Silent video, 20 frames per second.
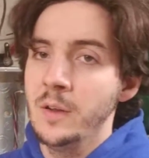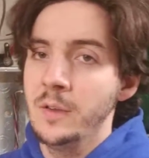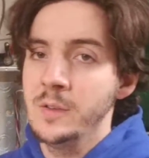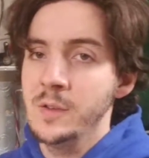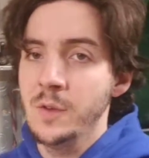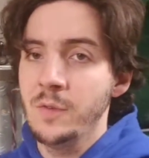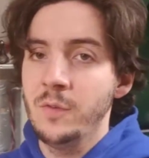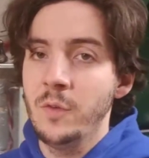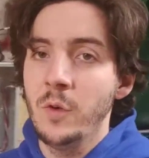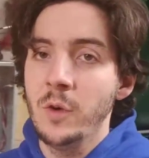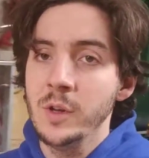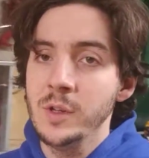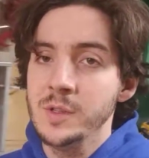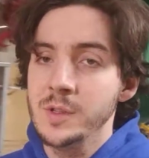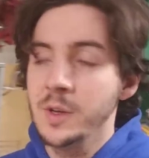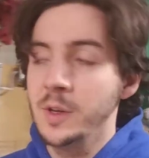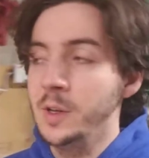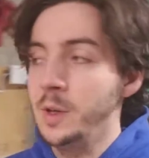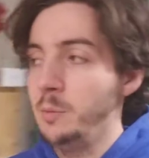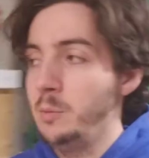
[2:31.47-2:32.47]
It's a 40
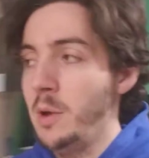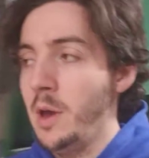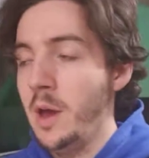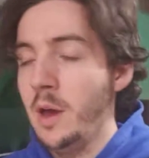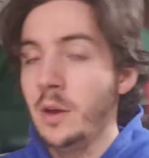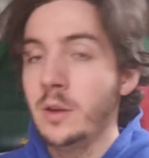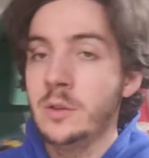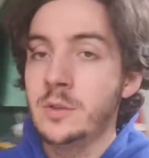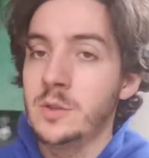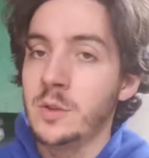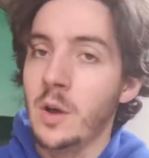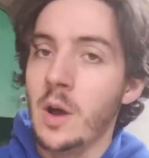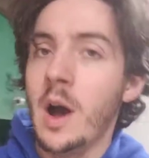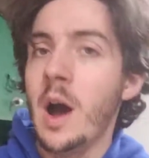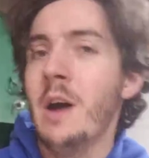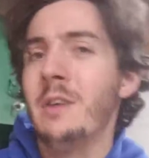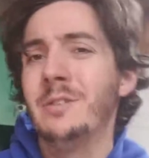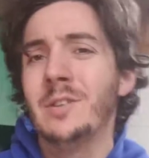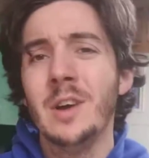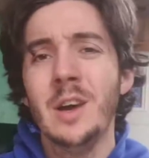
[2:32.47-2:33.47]
circuit panel, so I'll
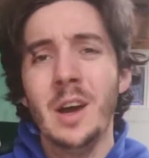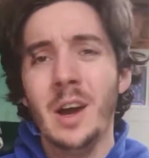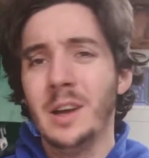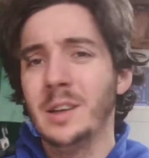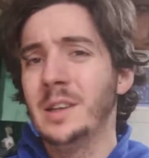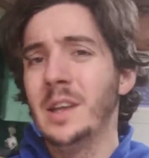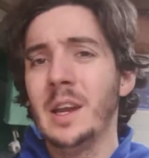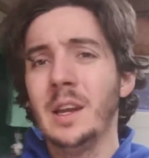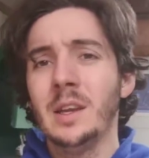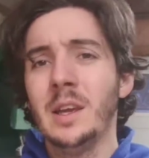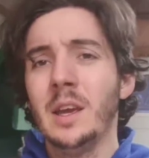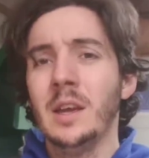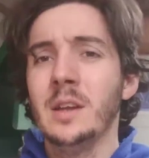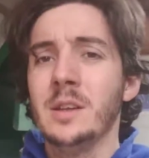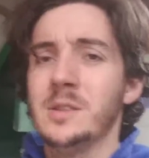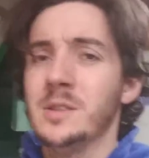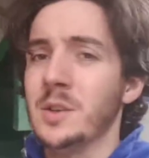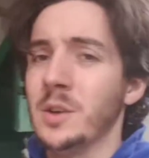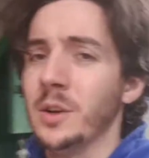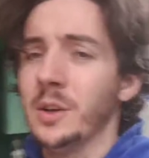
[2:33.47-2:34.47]
have a
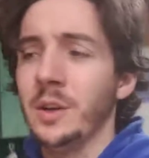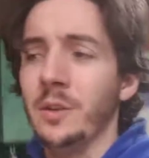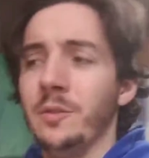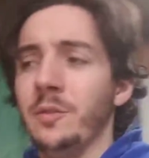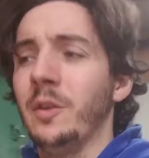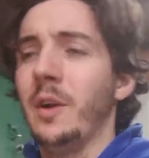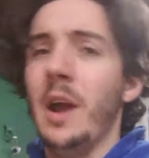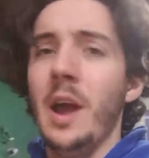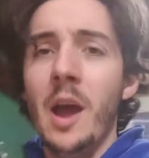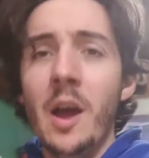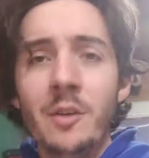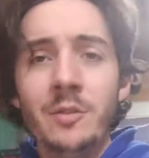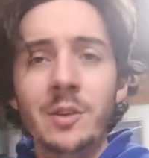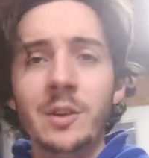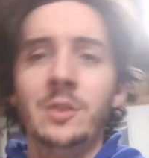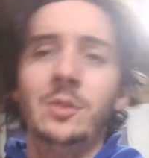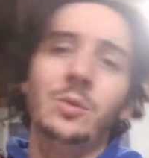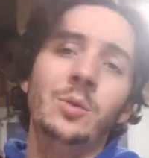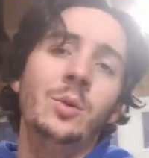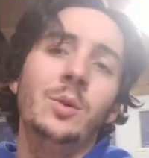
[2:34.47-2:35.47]
dedicated circuit for
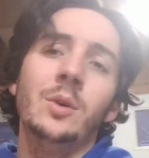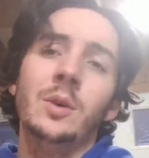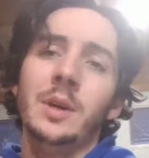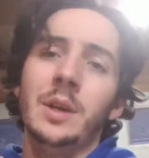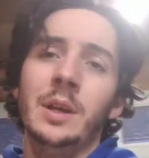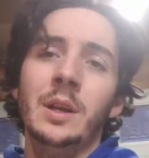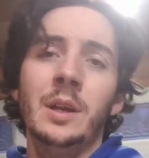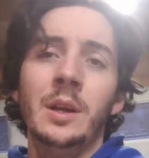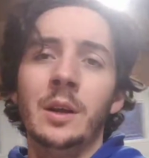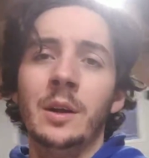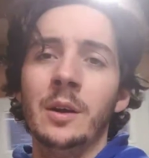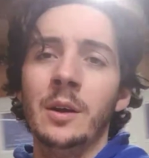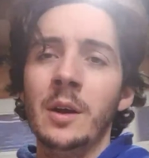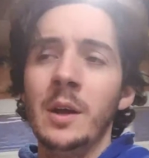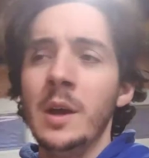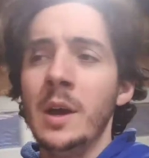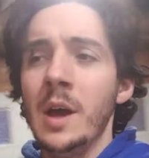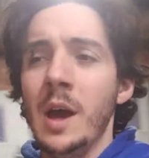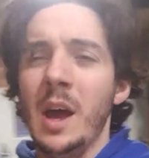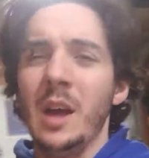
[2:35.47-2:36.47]
every tool in here,
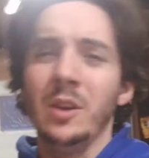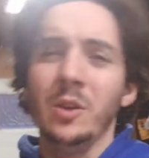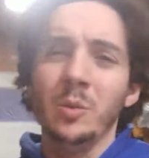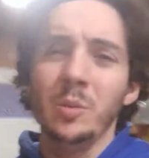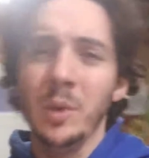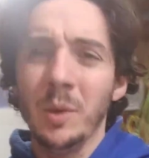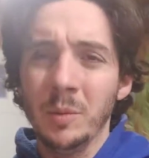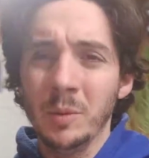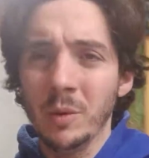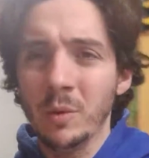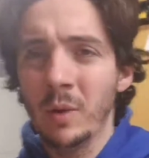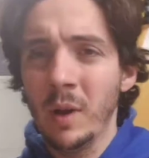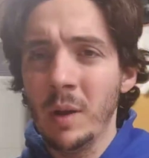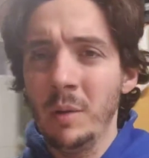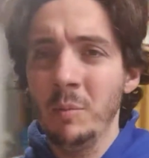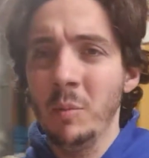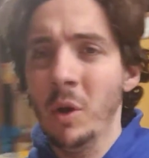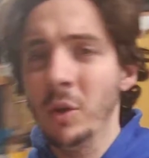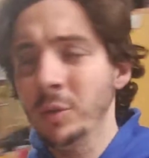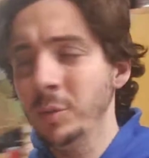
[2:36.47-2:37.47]
and you'll be able to
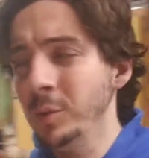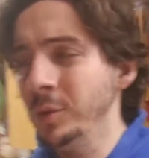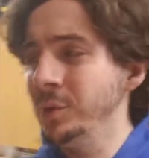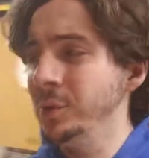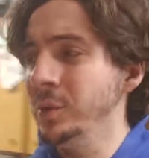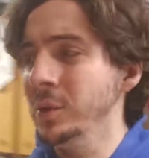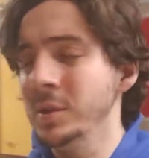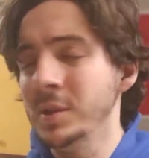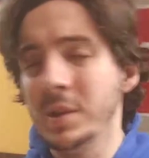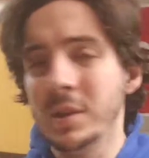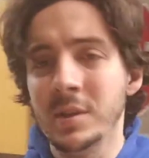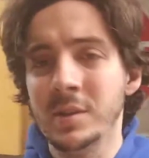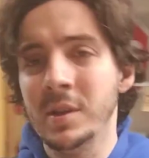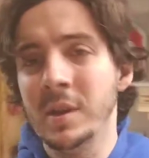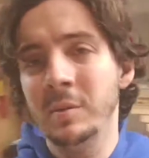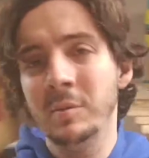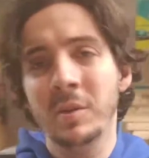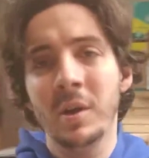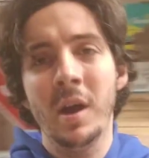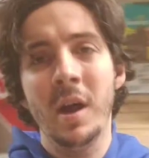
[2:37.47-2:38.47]
run multiple tools at the
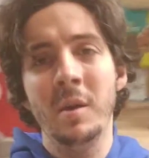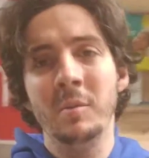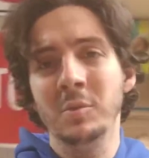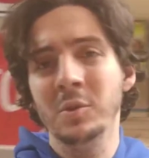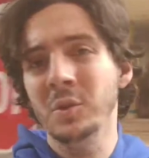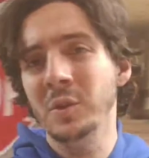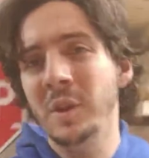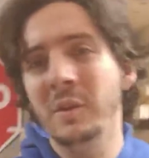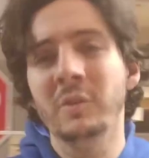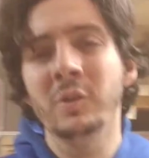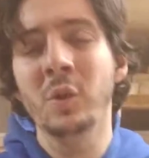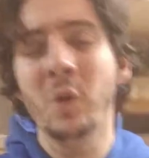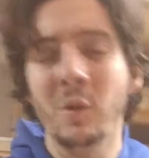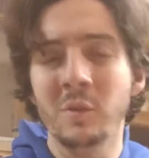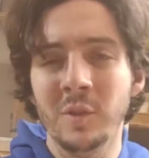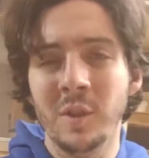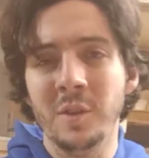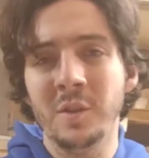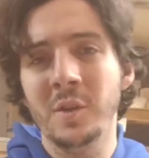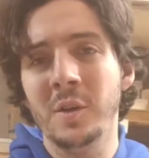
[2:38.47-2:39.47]
same time. You'll never go
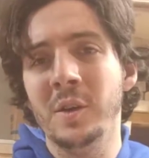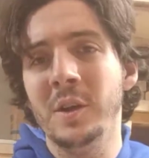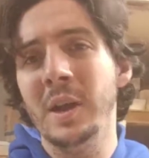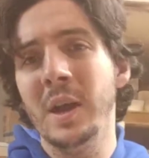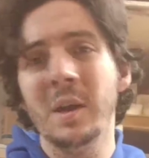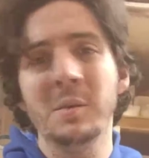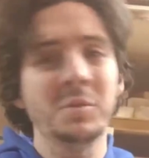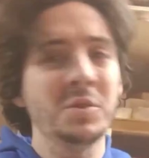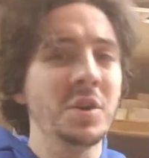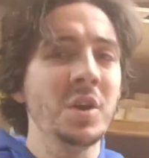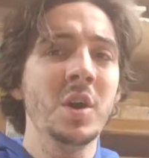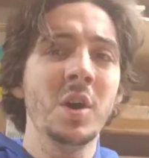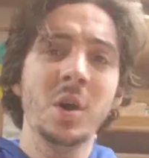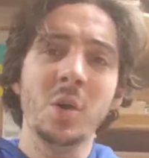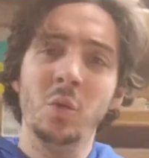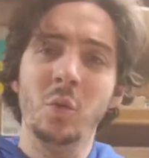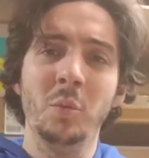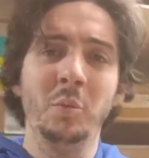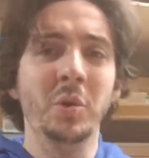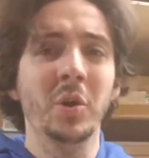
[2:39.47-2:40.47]
over the 30 amps.
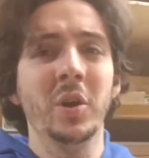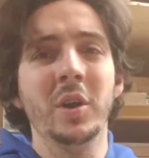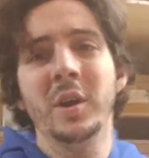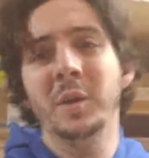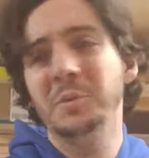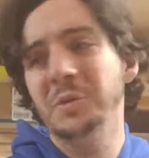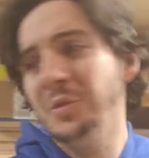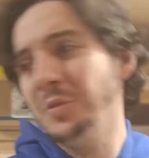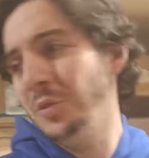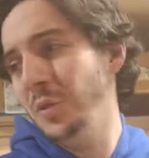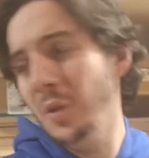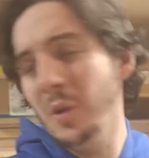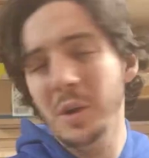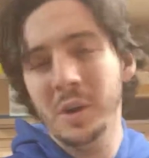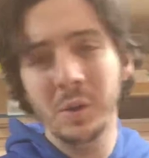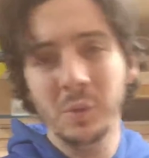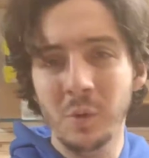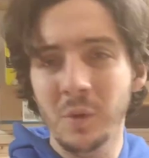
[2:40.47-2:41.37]
We'll put it up to 40.